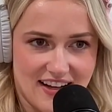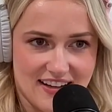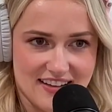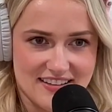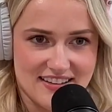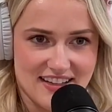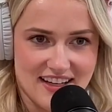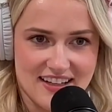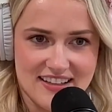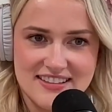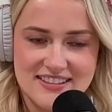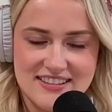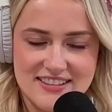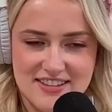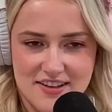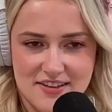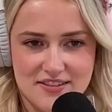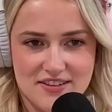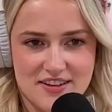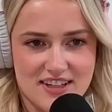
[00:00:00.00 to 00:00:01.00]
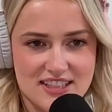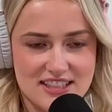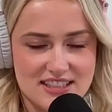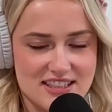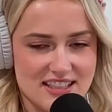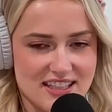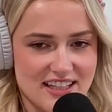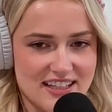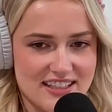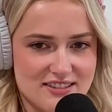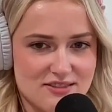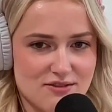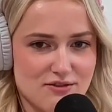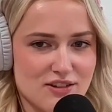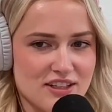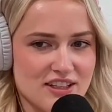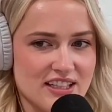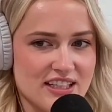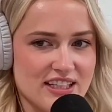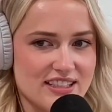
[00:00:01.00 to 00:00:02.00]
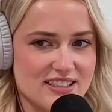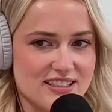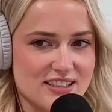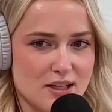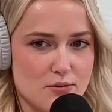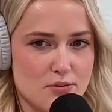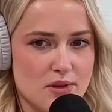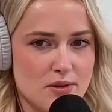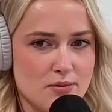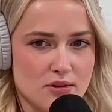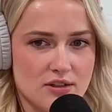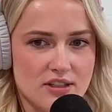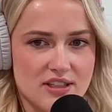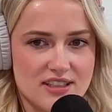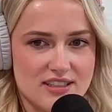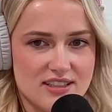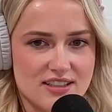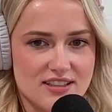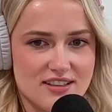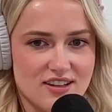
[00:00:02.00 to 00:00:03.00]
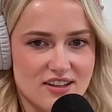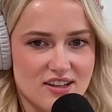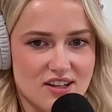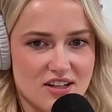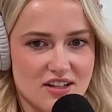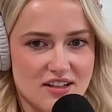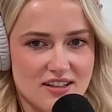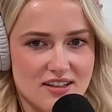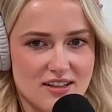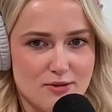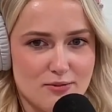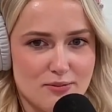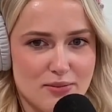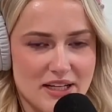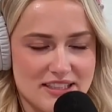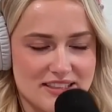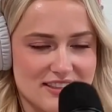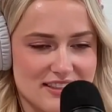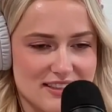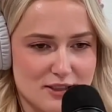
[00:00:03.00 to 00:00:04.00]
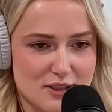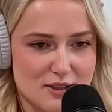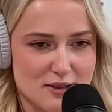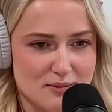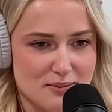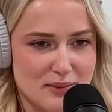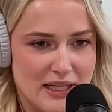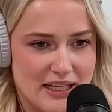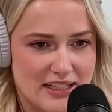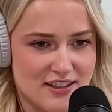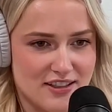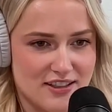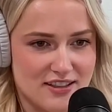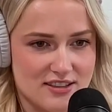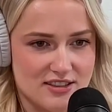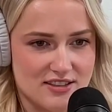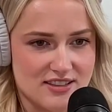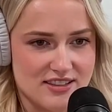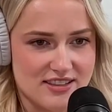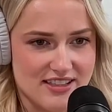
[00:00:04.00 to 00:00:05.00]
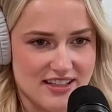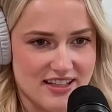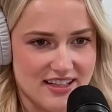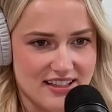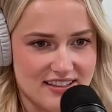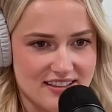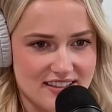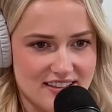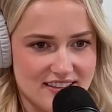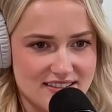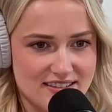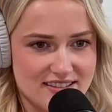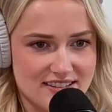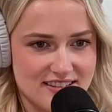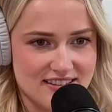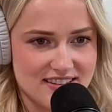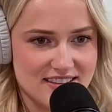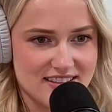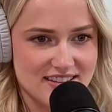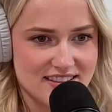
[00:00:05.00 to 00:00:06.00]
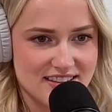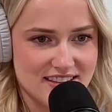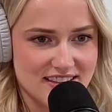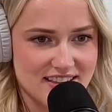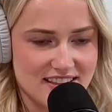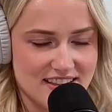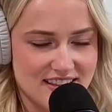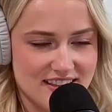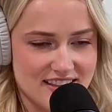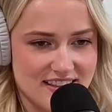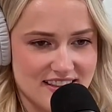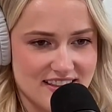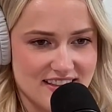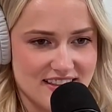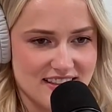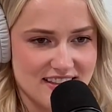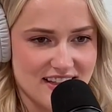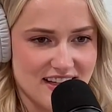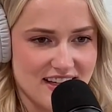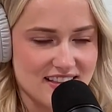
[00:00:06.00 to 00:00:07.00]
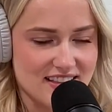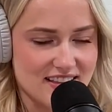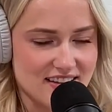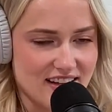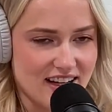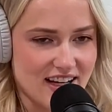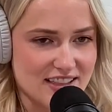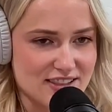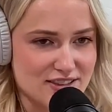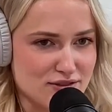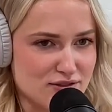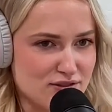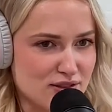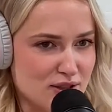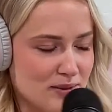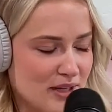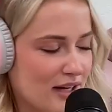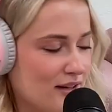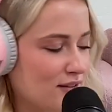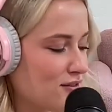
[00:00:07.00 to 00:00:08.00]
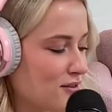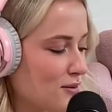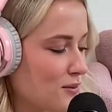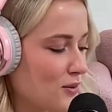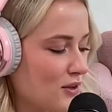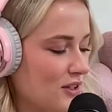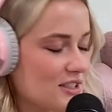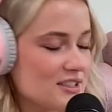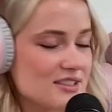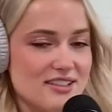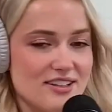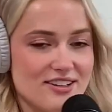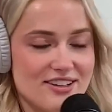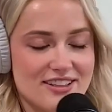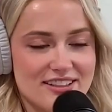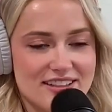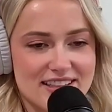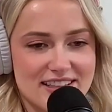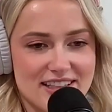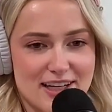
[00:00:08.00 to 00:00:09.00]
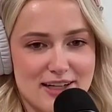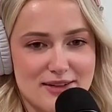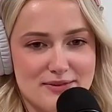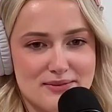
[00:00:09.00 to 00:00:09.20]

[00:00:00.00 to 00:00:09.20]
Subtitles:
That is so crazy. It really is like people need to learn basic manners, and that like I do feel bad for boys a lot of the times and what they say about